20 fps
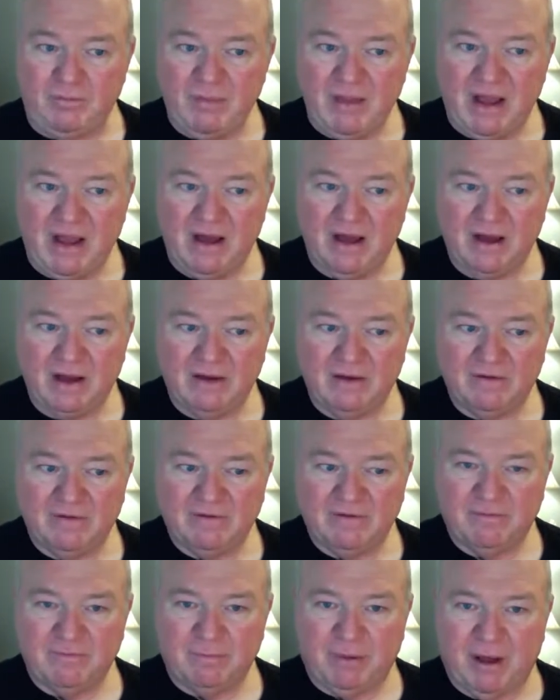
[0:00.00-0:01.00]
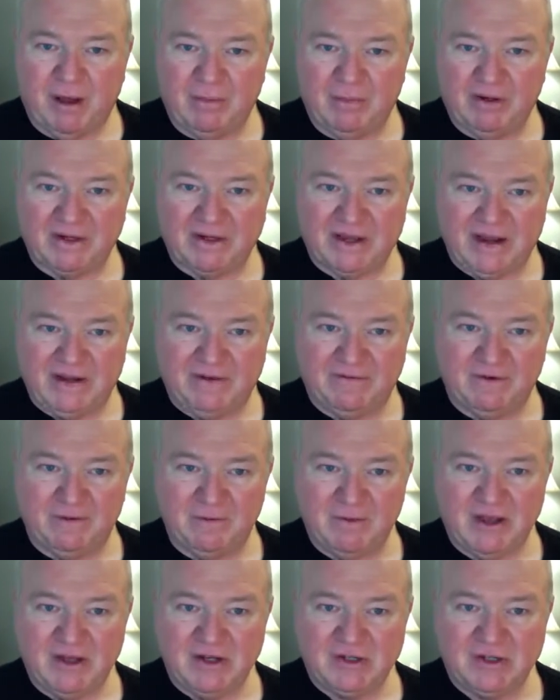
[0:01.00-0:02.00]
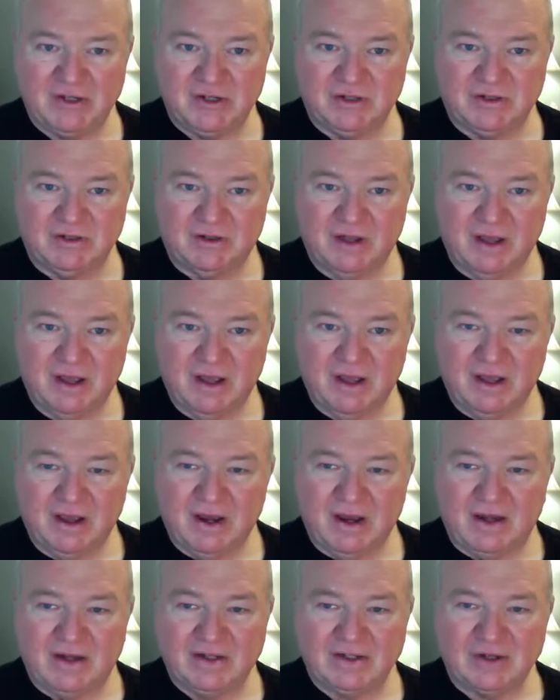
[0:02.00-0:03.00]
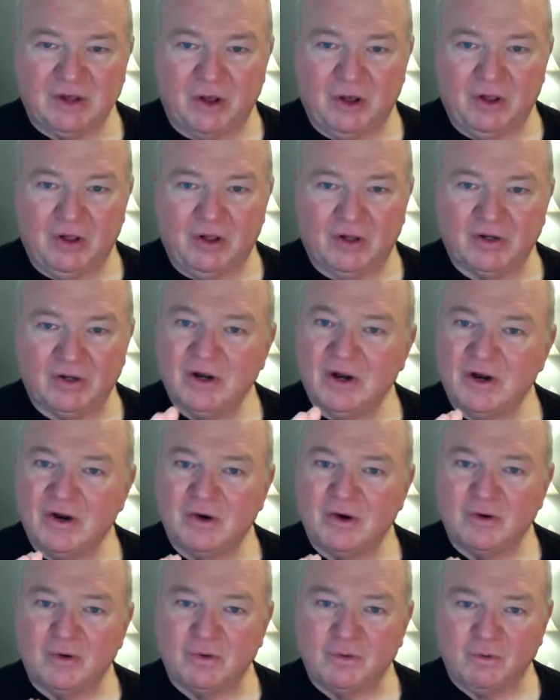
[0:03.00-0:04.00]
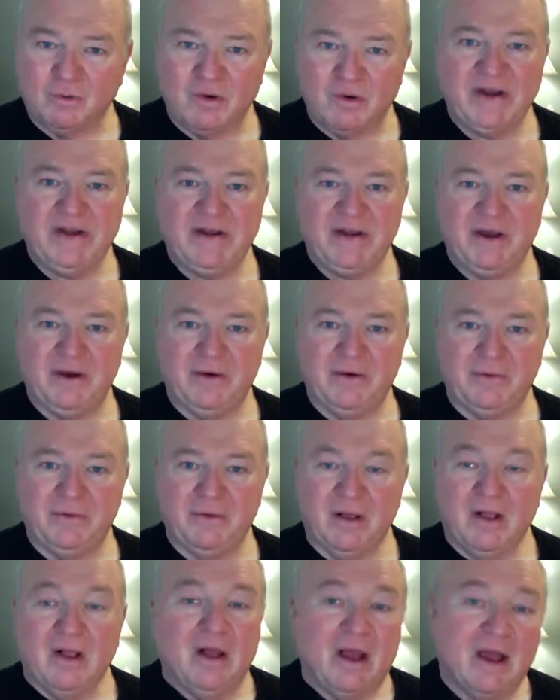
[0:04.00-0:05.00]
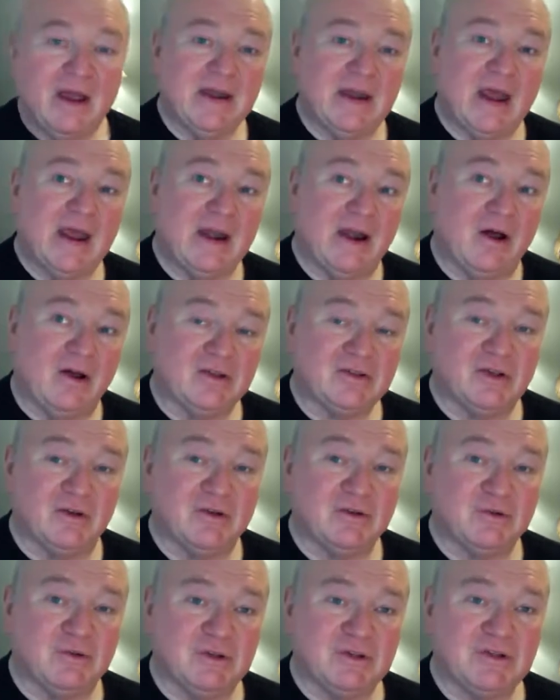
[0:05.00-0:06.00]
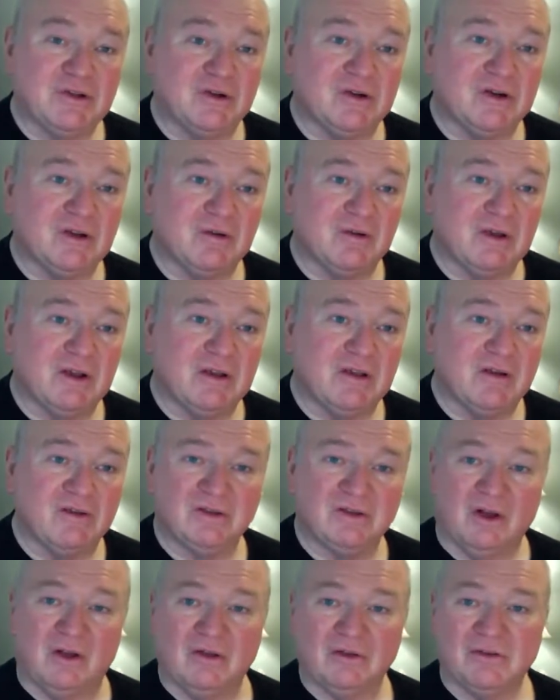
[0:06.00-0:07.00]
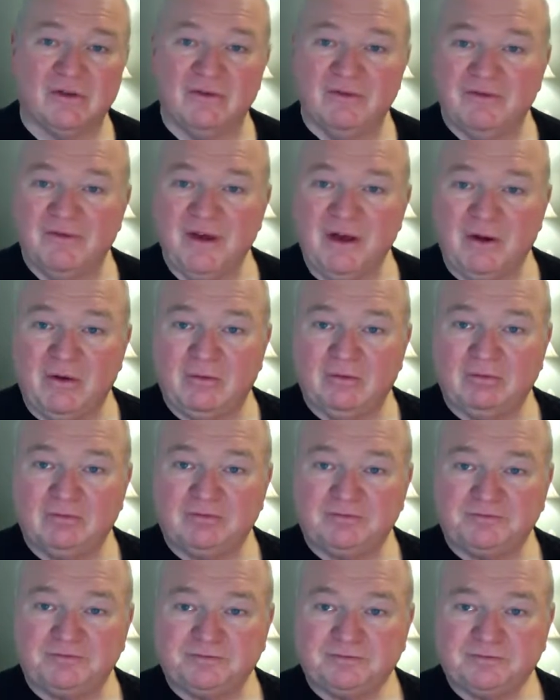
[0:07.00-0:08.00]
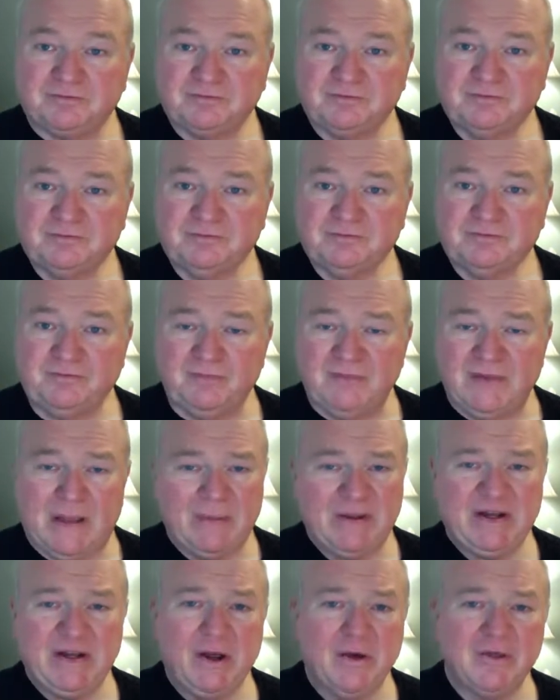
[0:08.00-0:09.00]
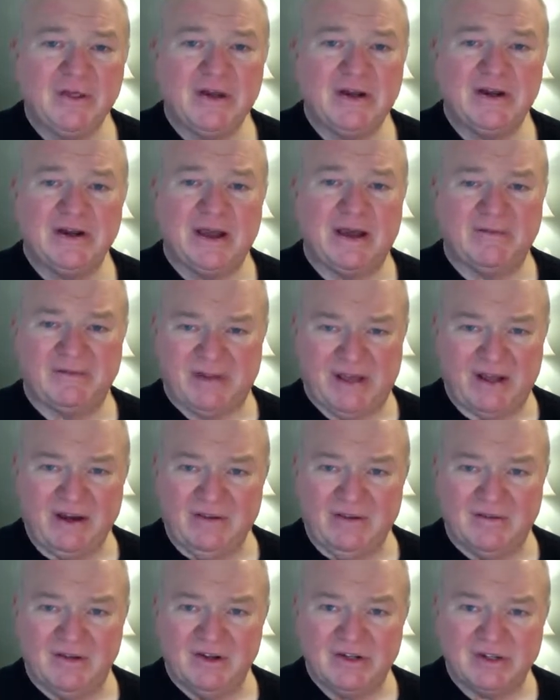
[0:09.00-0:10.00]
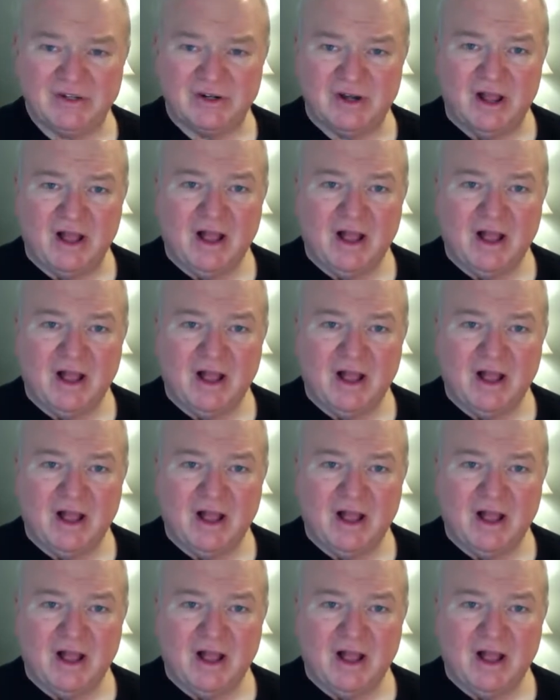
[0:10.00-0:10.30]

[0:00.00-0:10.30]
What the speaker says: of public information, and it's called radio. And also, to a certain degree, there's also film. No, they didn't have television,